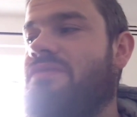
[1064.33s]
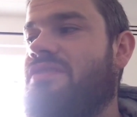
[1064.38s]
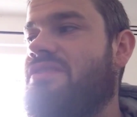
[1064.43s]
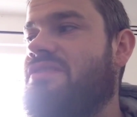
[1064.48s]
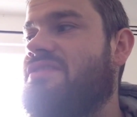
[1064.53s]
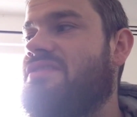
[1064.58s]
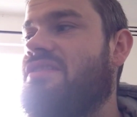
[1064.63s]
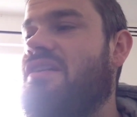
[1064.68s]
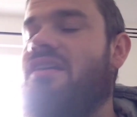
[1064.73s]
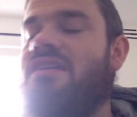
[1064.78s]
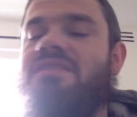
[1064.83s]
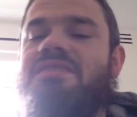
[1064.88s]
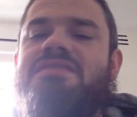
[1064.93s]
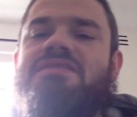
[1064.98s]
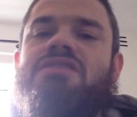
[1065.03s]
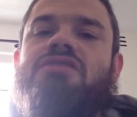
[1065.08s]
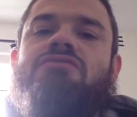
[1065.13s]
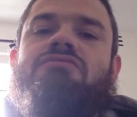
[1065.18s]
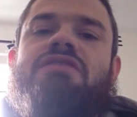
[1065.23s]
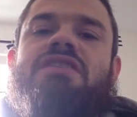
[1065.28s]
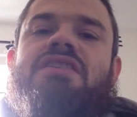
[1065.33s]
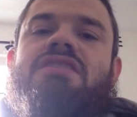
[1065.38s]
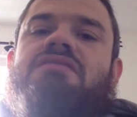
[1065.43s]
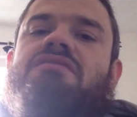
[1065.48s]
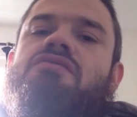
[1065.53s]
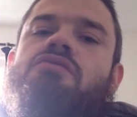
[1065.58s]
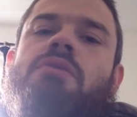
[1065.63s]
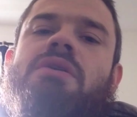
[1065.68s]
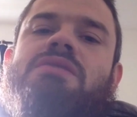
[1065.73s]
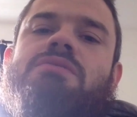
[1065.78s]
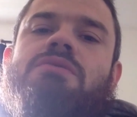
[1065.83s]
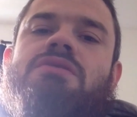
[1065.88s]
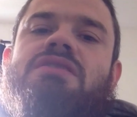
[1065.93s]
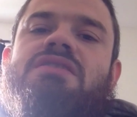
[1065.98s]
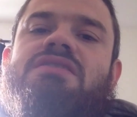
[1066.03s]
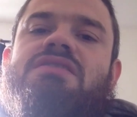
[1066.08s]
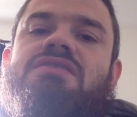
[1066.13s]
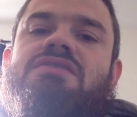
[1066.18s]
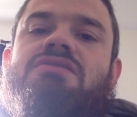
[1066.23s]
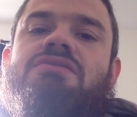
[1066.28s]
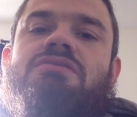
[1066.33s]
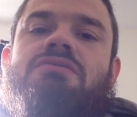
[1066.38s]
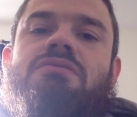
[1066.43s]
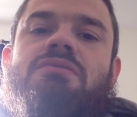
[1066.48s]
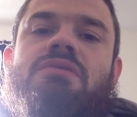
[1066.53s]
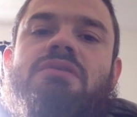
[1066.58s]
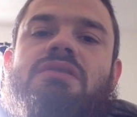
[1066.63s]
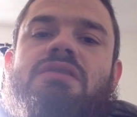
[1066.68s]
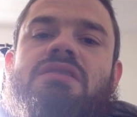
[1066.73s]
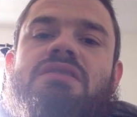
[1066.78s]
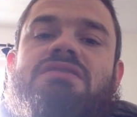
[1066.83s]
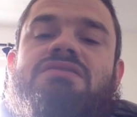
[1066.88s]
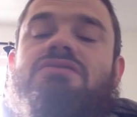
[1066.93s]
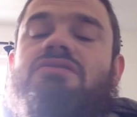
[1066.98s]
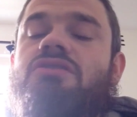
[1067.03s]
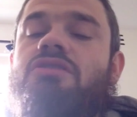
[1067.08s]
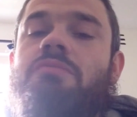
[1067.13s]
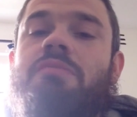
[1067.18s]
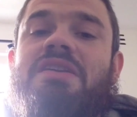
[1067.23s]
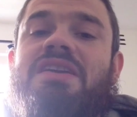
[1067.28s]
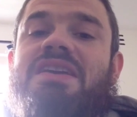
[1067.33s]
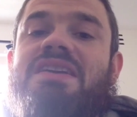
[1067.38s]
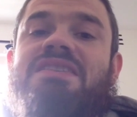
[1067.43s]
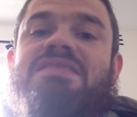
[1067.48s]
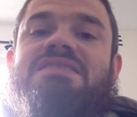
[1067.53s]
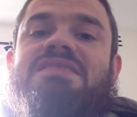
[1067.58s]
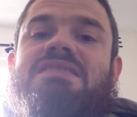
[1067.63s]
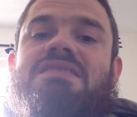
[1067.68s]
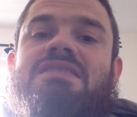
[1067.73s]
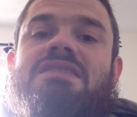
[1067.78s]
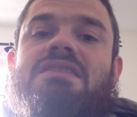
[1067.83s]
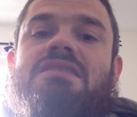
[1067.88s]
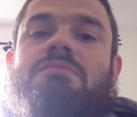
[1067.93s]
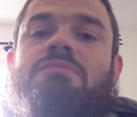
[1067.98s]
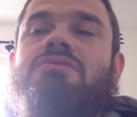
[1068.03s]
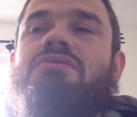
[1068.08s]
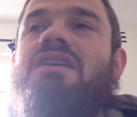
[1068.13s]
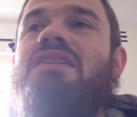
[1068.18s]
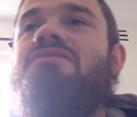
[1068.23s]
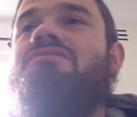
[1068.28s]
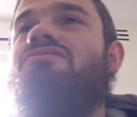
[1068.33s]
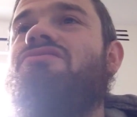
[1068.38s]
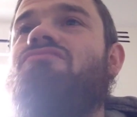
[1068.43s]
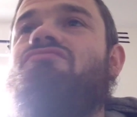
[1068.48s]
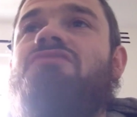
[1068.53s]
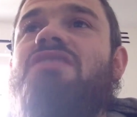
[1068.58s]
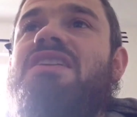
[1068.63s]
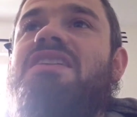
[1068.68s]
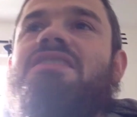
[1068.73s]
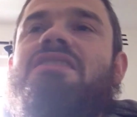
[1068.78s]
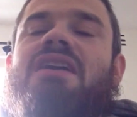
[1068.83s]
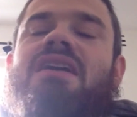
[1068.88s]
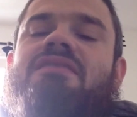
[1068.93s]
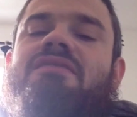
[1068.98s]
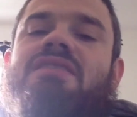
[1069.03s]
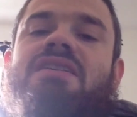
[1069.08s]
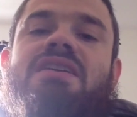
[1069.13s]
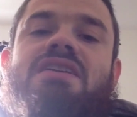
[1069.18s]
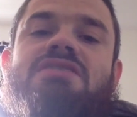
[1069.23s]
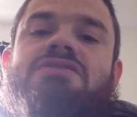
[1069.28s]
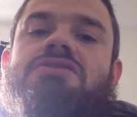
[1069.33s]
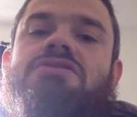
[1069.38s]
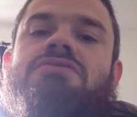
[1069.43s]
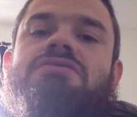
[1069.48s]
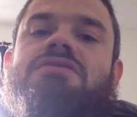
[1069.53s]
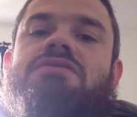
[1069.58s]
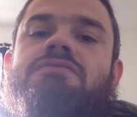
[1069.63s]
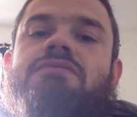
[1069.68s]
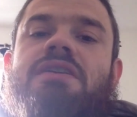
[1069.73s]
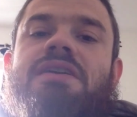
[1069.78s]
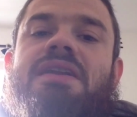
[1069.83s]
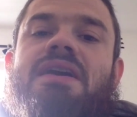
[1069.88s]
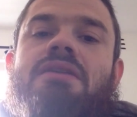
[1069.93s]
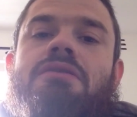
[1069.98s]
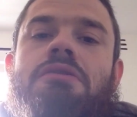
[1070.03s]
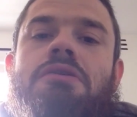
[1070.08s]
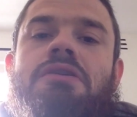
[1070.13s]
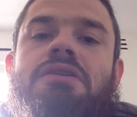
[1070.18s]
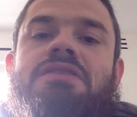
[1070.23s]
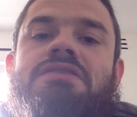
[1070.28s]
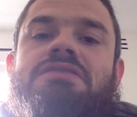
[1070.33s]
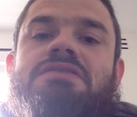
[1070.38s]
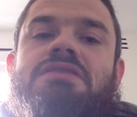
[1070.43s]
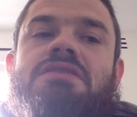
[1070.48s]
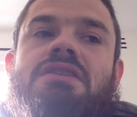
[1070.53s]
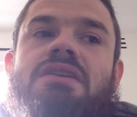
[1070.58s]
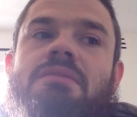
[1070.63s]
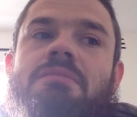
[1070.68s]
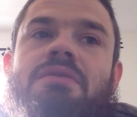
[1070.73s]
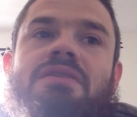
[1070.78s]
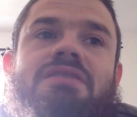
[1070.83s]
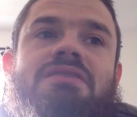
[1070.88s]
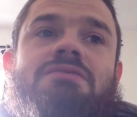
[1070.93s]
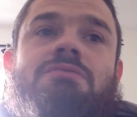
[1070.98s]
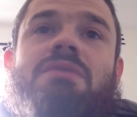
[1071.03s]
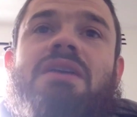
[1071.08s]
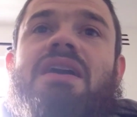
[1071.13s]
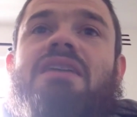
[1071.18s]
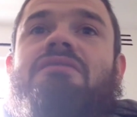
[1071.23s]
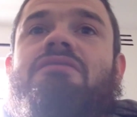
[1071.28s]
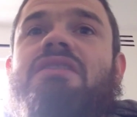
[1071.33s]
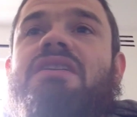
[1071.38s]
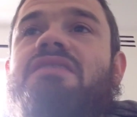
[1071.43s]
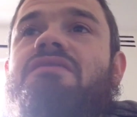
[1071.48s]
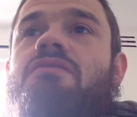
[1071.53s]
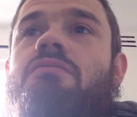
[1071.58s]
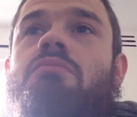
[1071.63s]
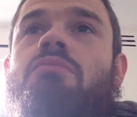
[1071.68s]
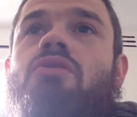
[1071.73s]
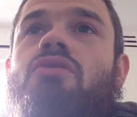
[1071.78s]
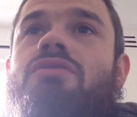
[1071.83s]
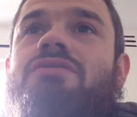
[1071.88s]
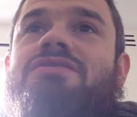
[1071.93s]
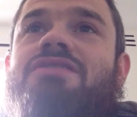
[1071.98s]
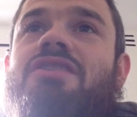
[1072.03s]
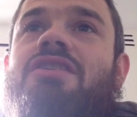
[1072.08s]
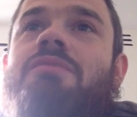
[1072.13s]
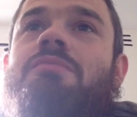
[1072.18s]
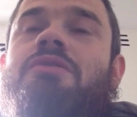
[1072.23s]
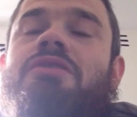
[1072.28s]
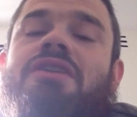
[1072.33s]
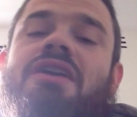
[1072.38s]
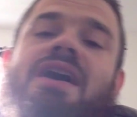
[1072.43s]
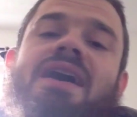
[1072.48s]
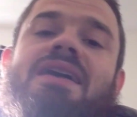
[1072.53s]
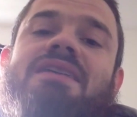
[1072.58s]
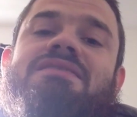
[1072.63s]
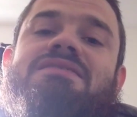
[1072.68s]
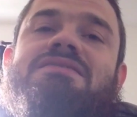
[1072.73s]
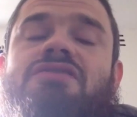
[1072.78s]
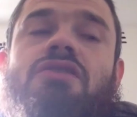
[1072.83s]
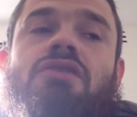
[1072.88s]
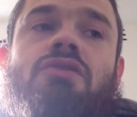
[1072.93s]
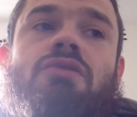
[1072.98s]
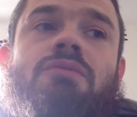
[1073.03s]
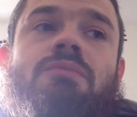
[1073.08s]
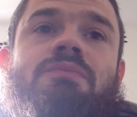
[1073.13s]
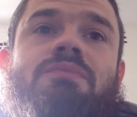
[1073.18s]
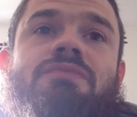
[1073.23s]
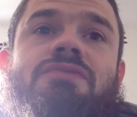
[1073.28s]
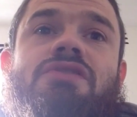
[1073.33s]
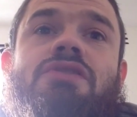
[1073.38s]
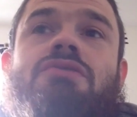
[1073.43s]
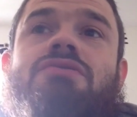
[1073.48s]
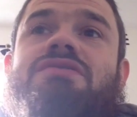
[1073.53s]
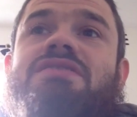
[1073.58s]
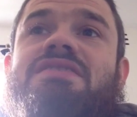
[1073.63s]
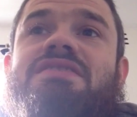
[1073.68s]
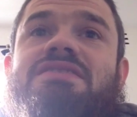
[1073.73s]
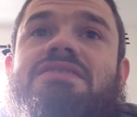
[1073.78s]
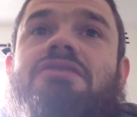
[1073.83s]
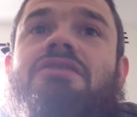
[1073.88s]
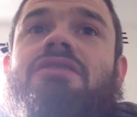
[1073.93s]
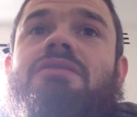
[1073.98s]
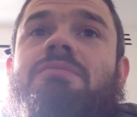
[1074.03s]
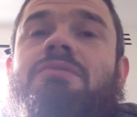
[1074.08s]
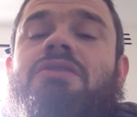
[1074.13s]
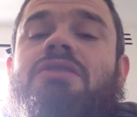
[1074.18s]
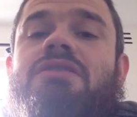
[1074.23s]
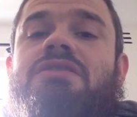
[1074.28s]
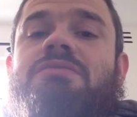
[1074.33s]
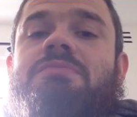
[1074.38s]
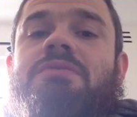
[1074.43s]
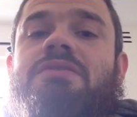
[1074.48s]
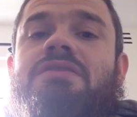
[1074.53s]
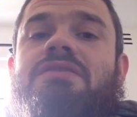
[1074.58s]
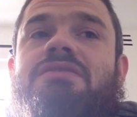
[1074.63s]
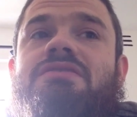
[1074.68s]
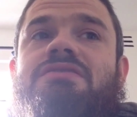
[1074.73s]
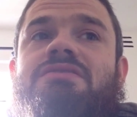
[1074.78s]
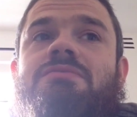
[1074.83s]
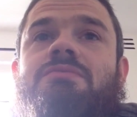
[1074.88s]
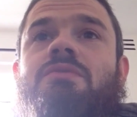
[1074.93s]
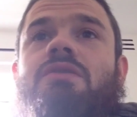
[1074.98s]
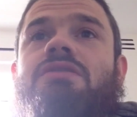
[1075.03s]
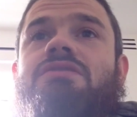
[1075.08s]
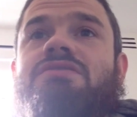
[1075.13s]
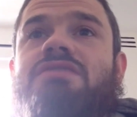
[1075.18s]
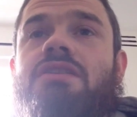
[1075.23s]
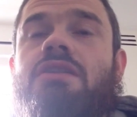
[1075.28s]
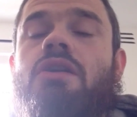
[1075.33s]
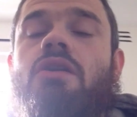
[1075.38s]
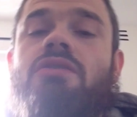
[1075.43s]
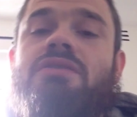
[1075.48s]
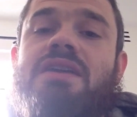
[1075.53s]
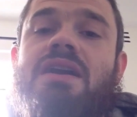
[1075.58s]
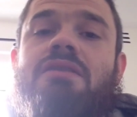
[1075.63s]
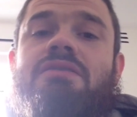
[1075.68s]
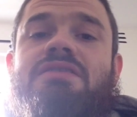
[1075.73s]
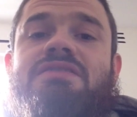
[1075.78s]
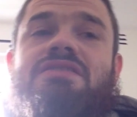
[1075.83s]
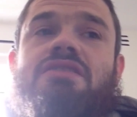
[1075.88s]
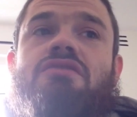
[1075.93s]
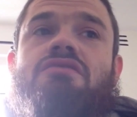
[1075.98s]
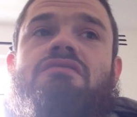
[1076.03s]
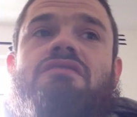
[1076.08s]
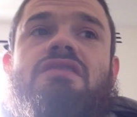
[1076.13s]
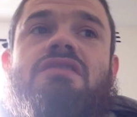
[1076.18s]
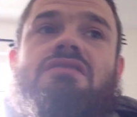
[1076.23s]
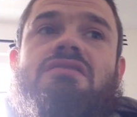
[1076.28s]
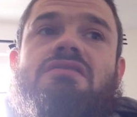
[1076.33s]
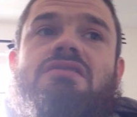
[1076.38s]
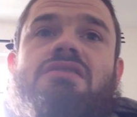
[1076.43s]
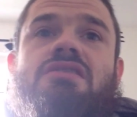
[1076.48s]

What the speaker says: start this career you've always wanted to do. It's not going to be easy, but you really don't have any excuses right now, guys, because we have even more time on our hands. So use this time, guys, because once the lockdown is over,